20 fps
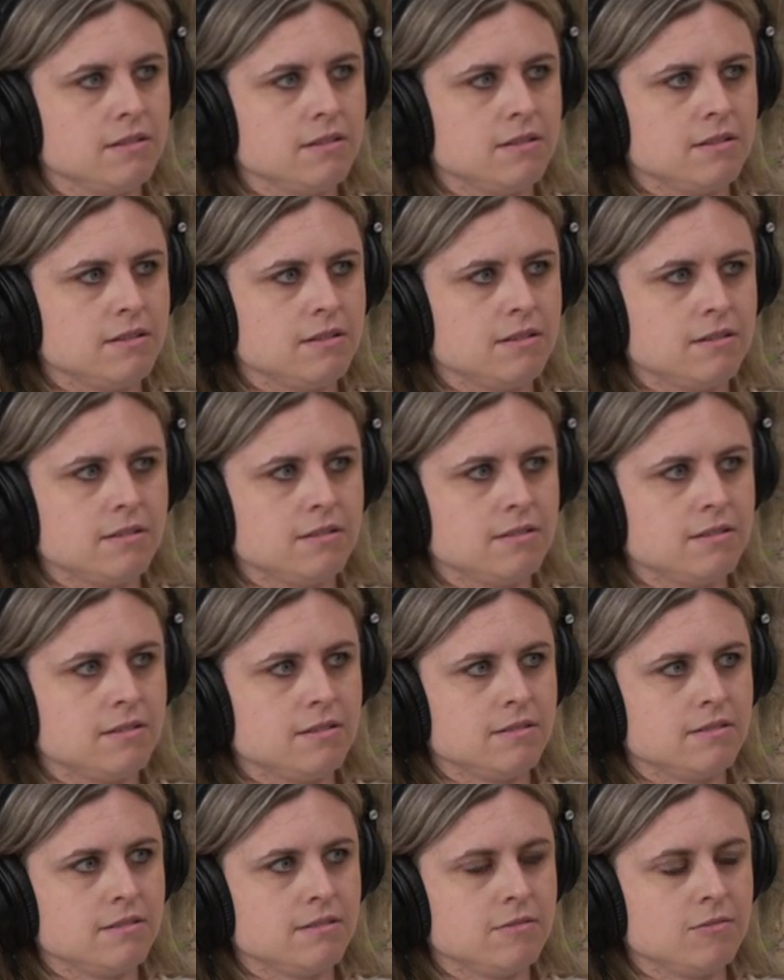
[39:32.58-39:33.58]
Yeah, I've
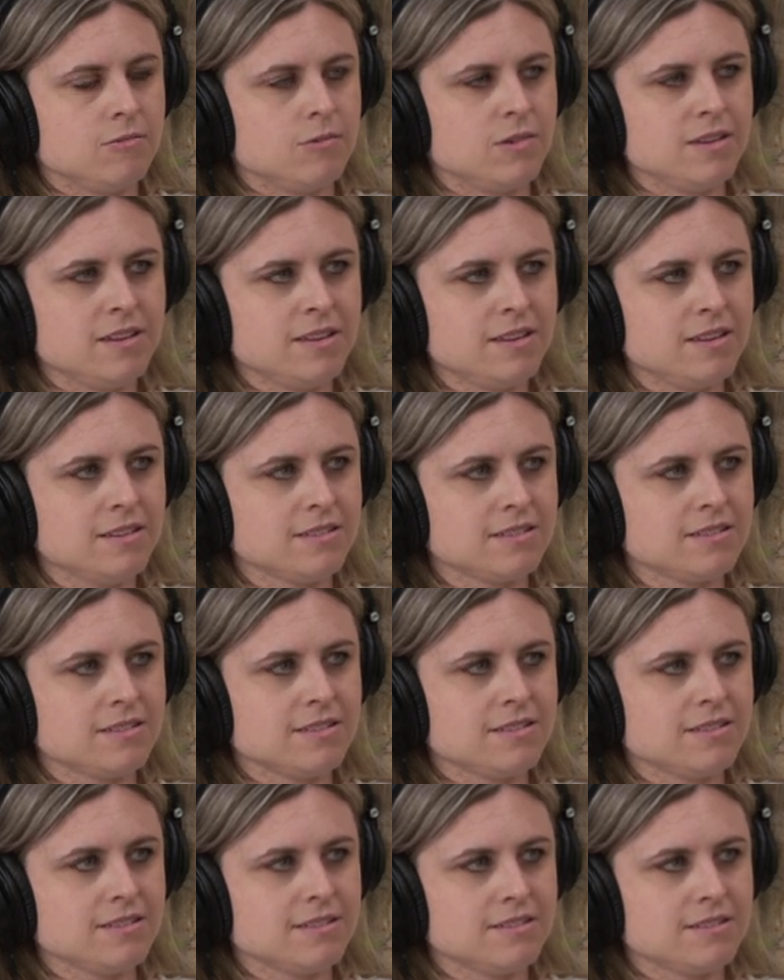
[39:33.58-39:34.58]
seen people. What?
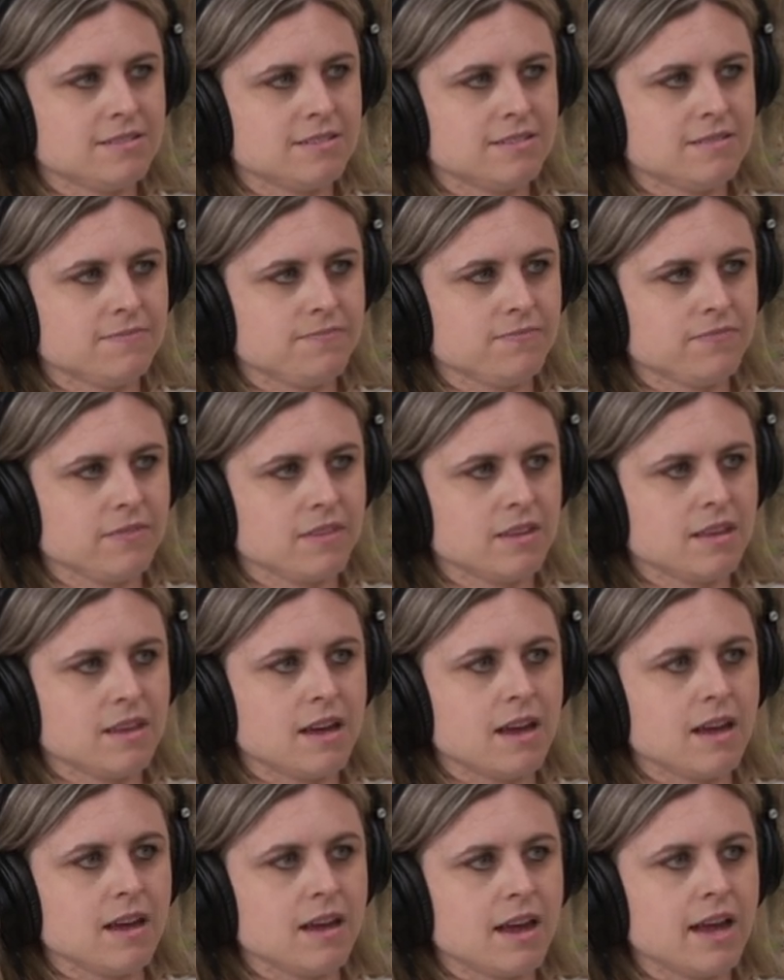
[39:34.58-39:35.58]
It bums me out,
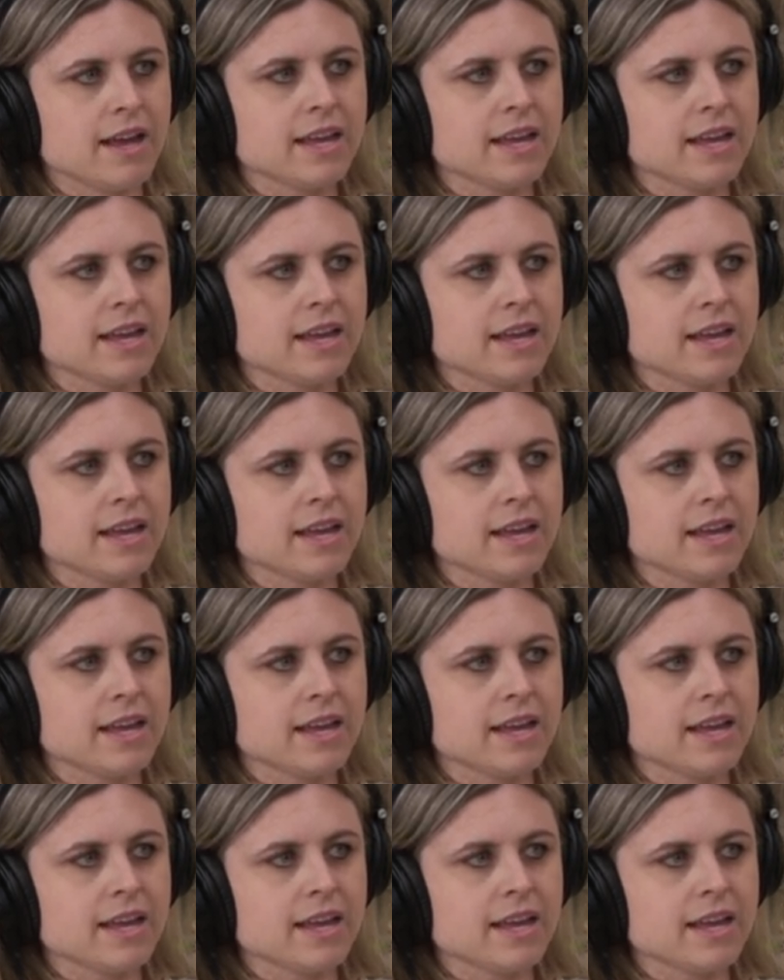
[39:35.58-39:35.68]
man. I